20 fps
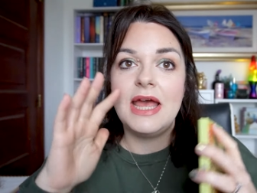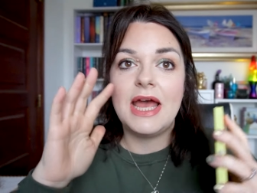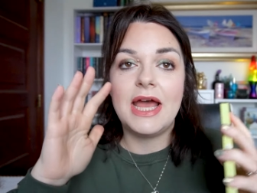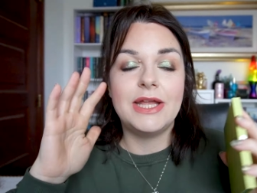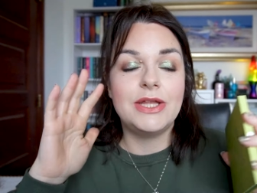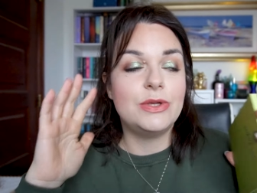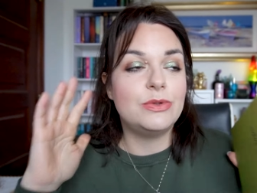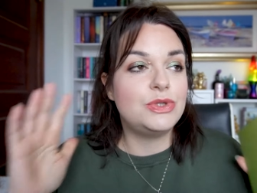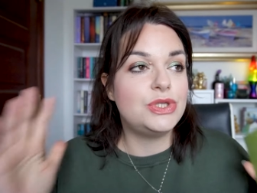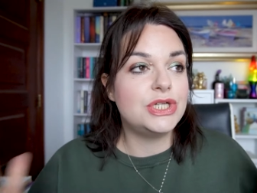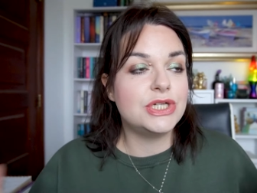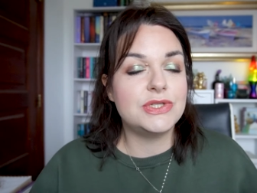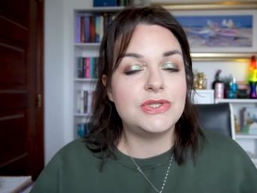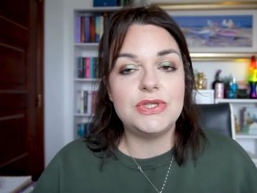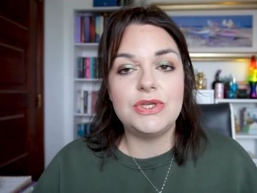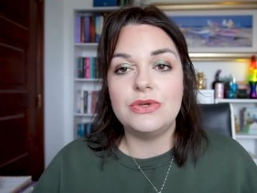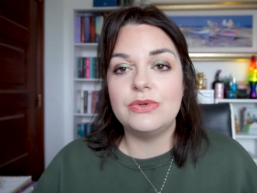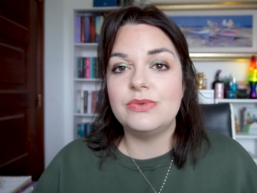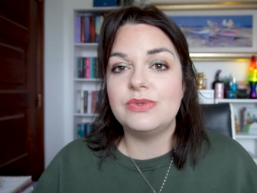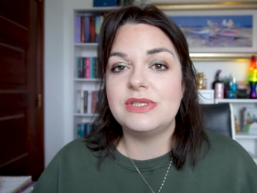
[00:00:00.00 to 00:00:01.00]
and just
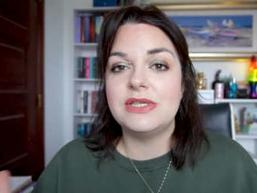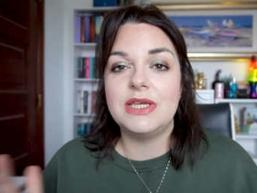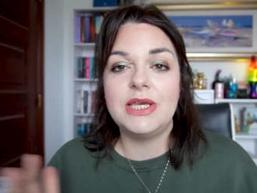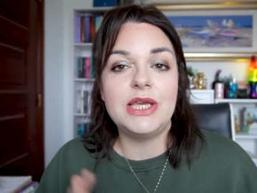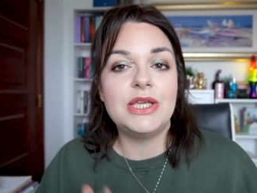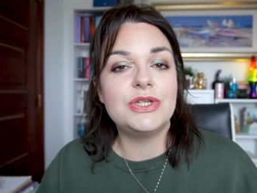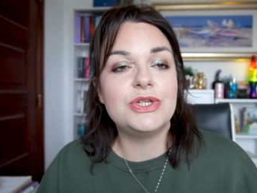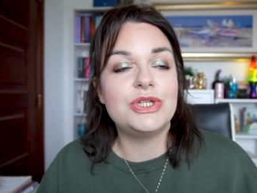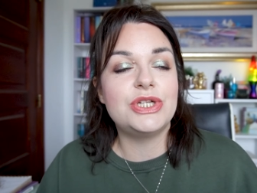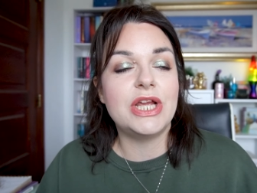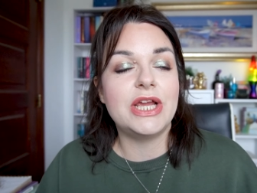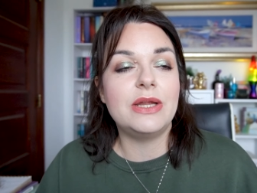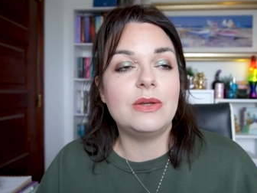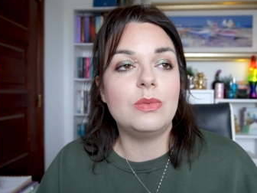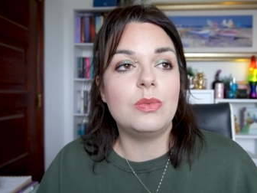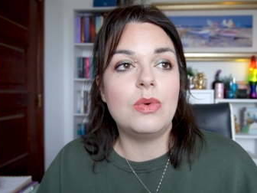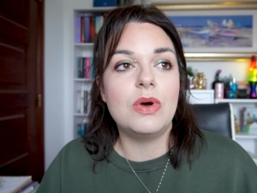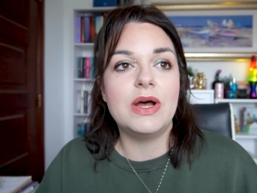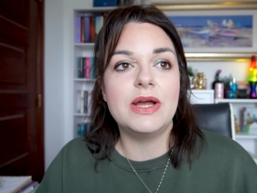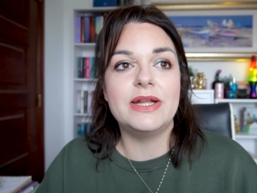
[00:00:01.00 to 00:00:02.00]
use each shade
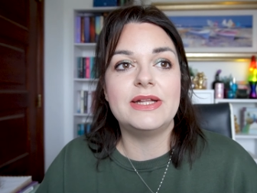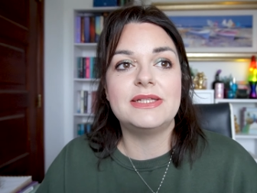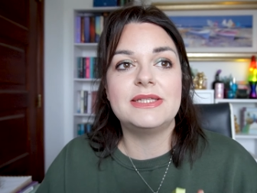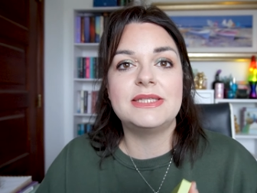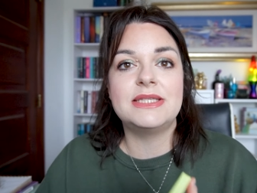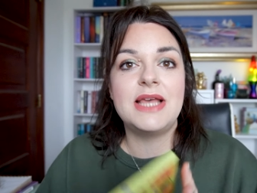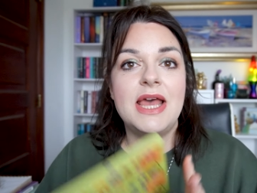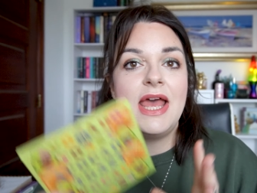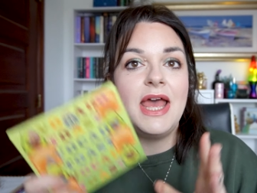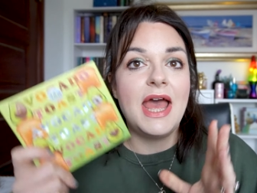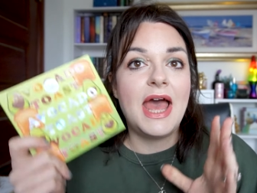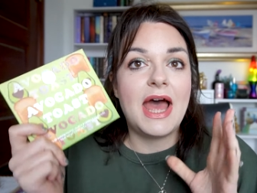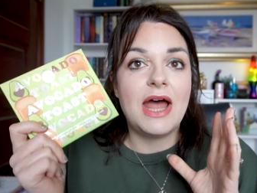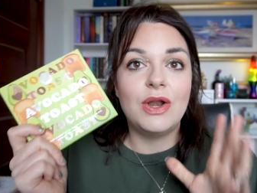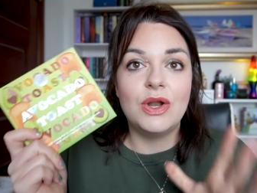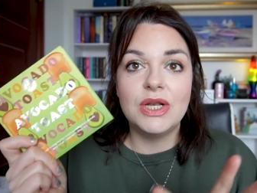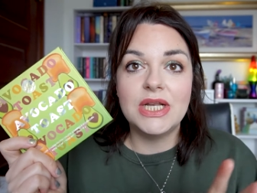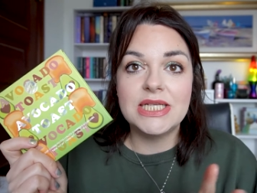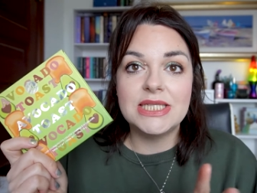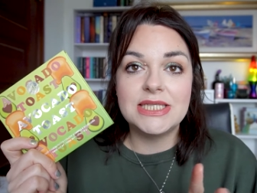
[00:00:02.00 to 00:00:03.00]
once.
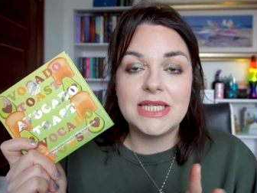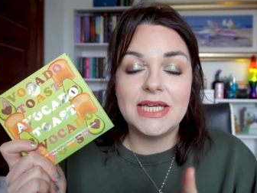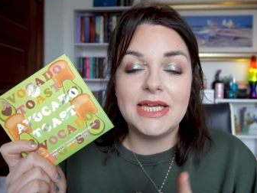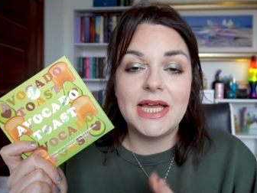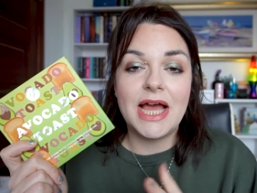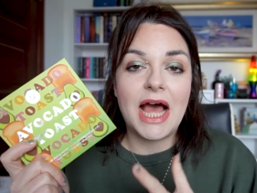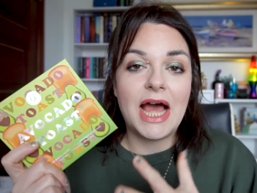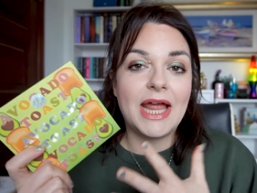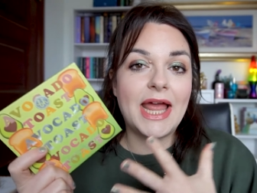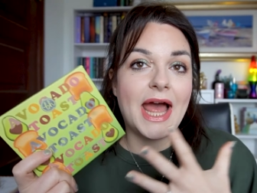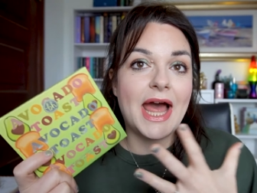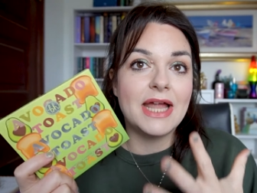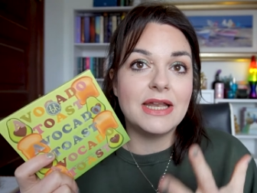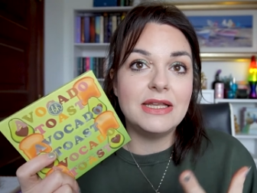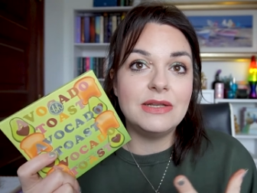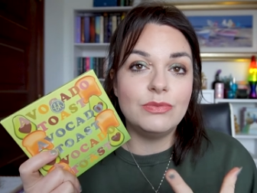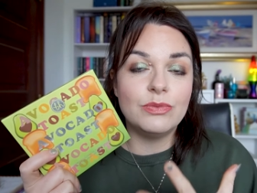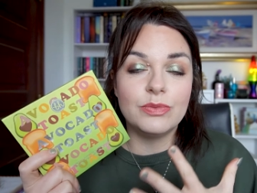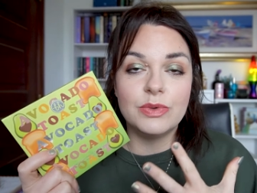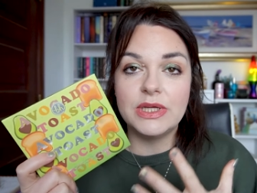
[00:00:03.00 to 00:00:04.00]
And honestly, I
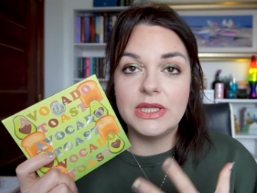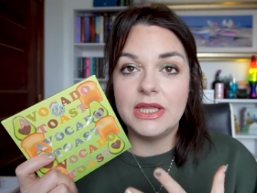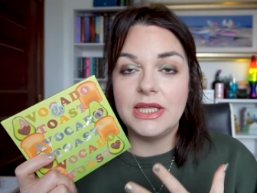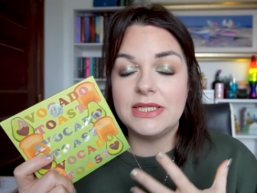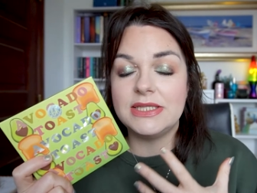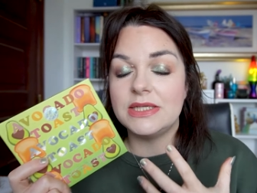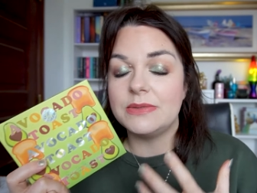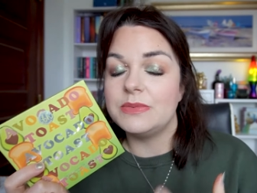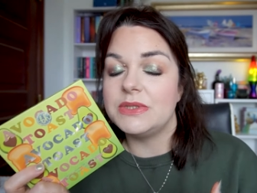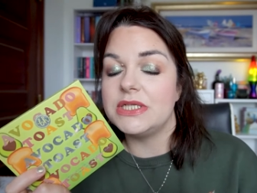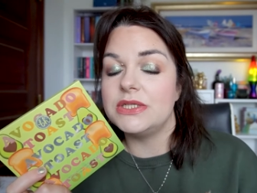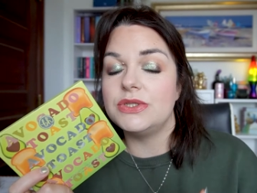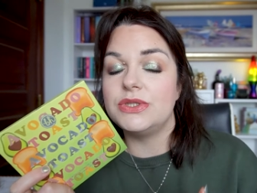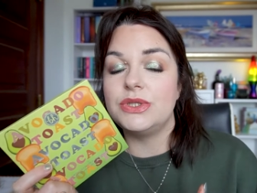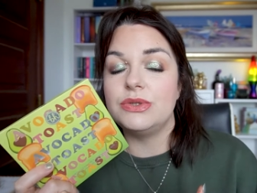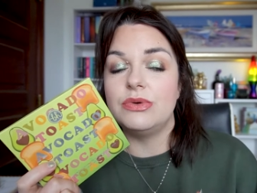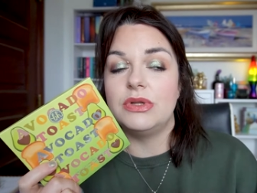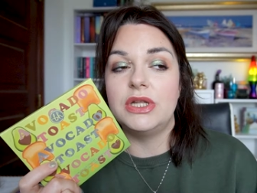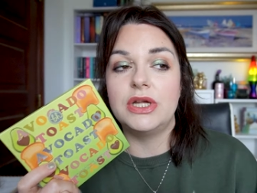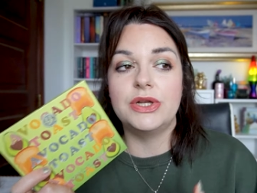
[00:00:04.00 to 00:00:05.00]
hadn't really dipped
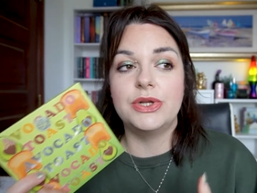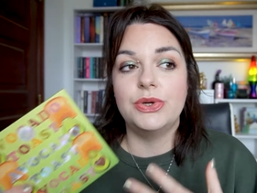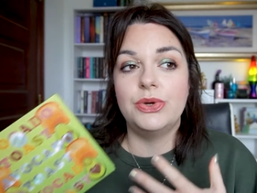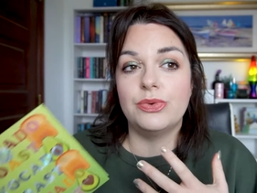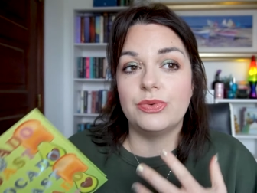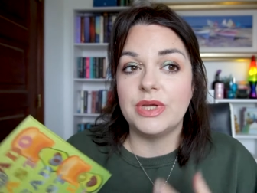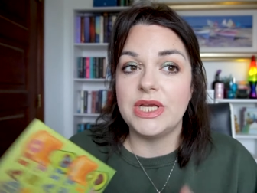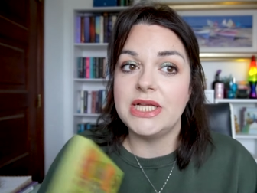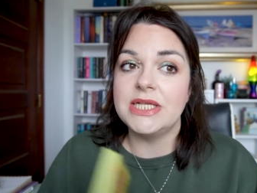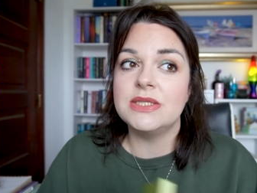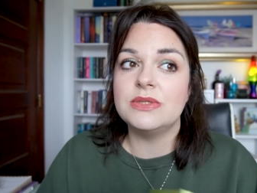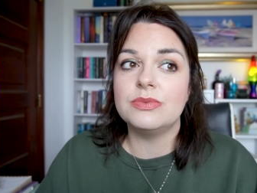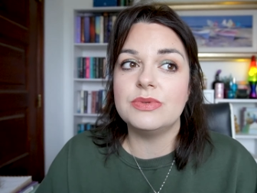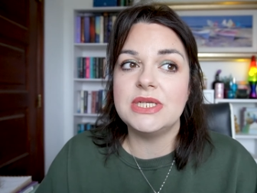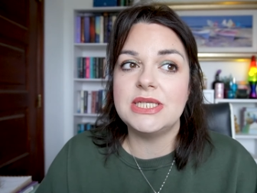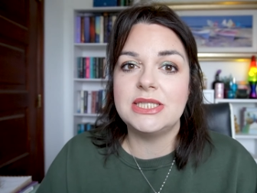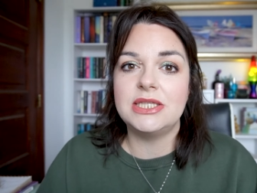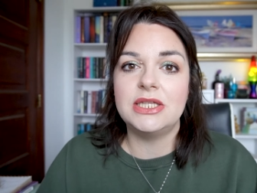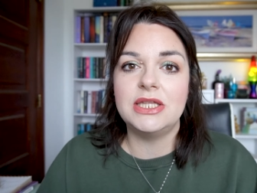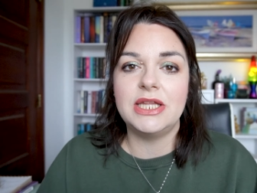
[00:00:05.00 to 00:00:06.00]
into a lot of greens
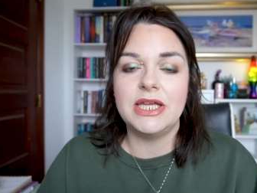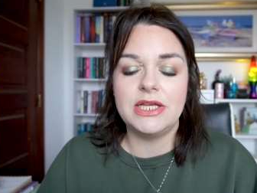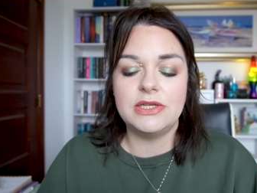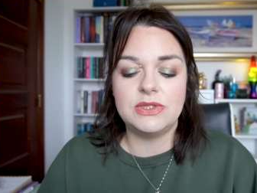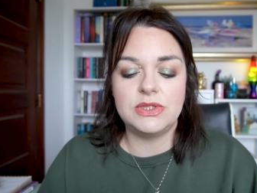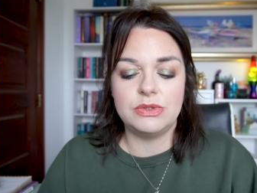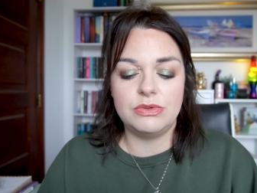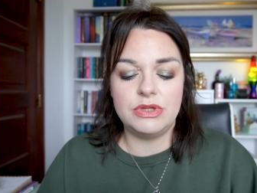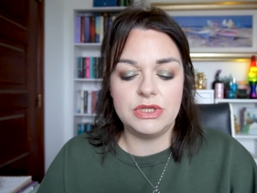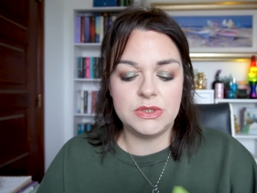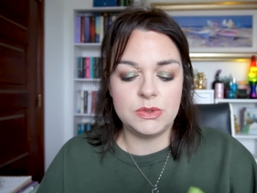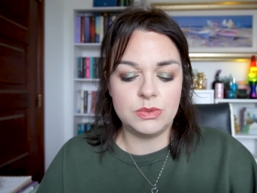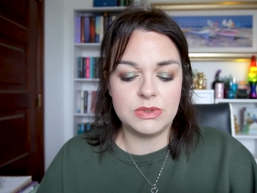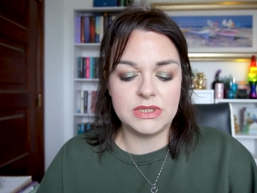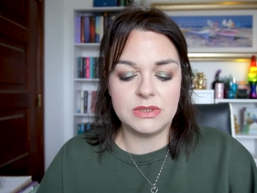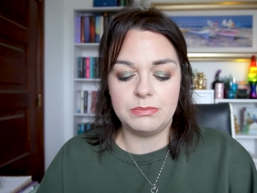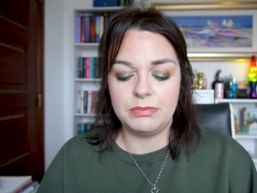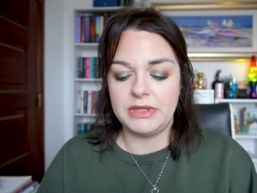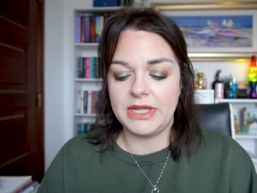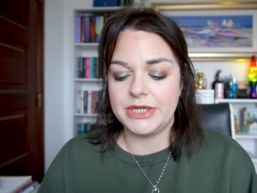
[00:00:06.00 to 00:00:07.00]
recently, so this
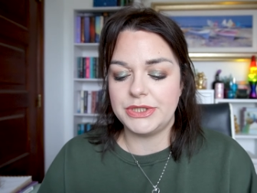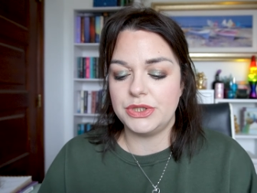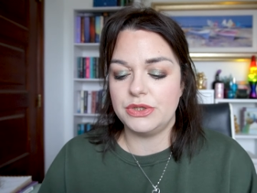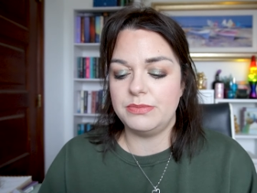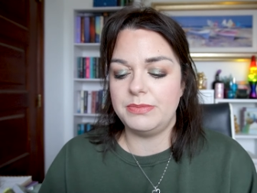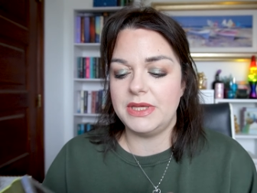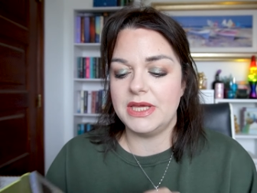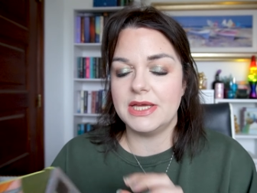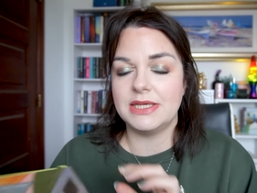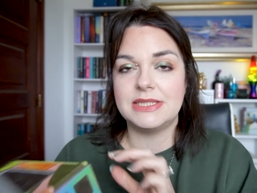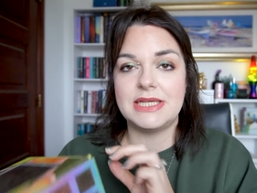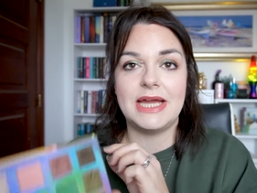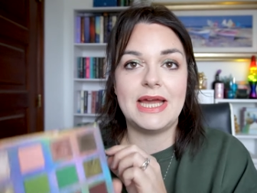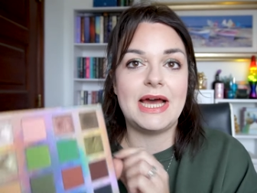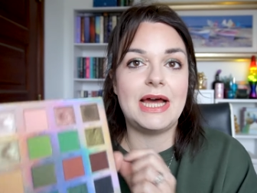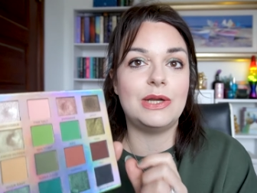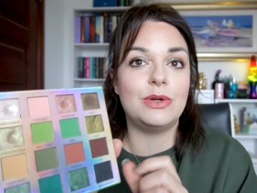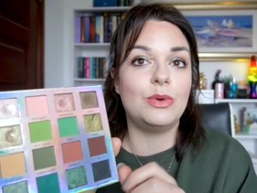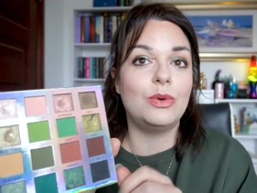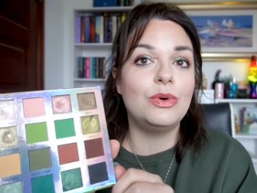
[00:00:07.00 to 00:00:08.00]
was a pleasure because I
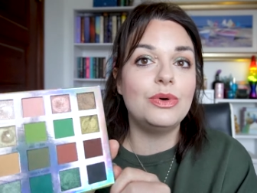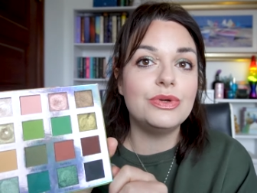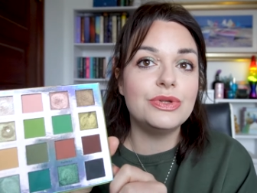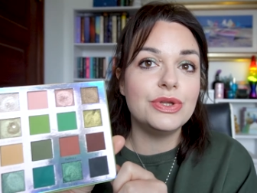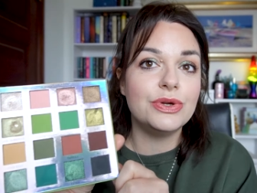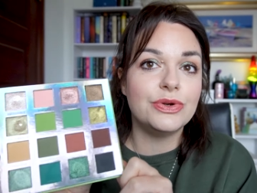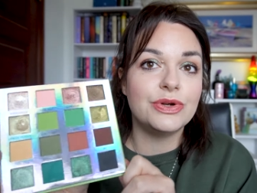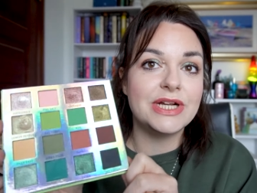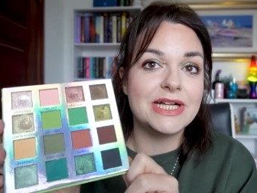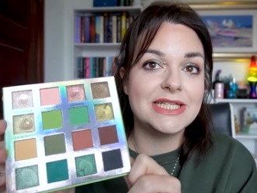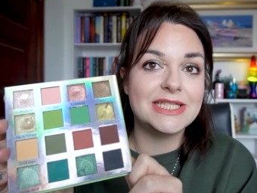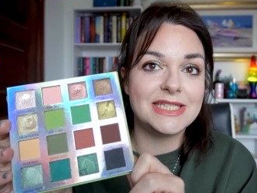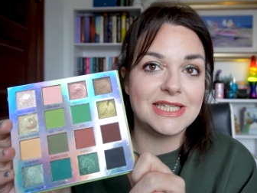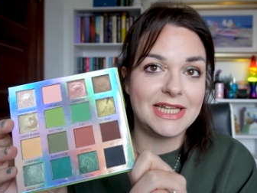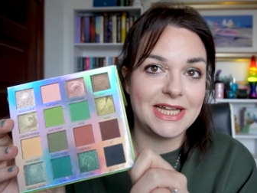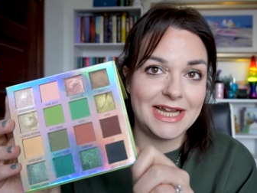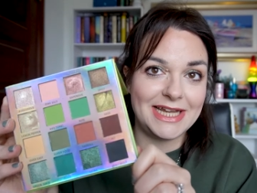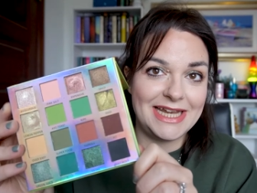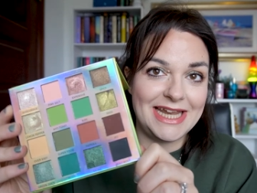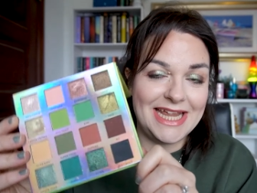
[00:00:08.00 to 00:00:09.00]
had all the greens
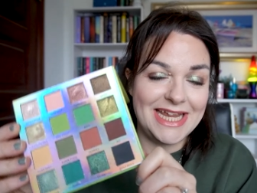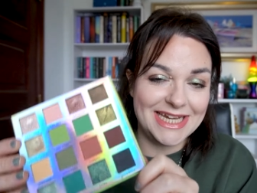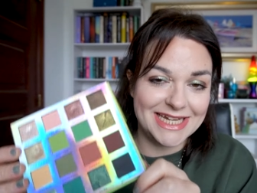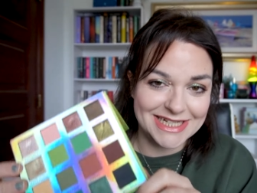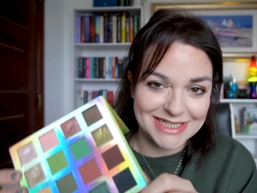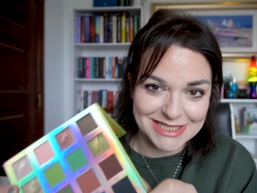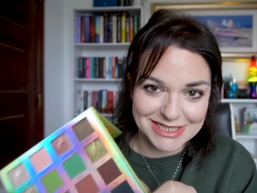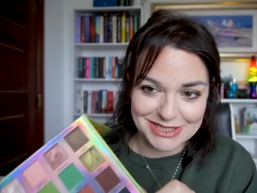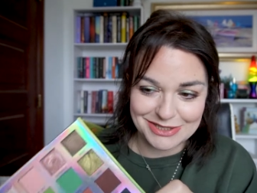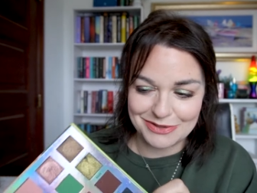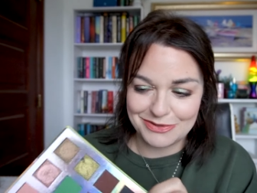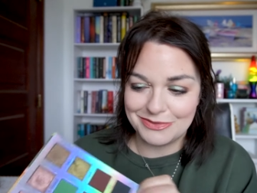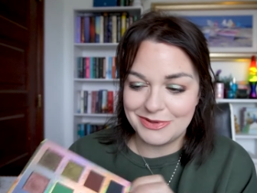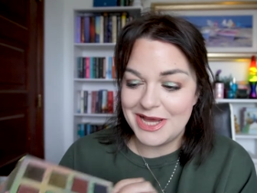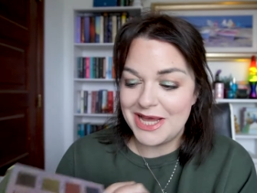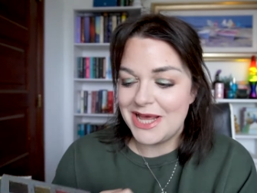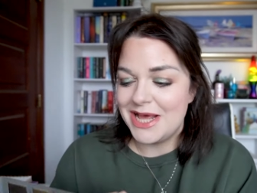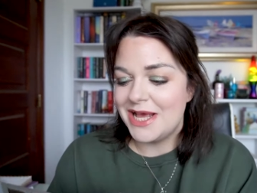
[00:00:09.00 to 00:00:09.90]
that I needed to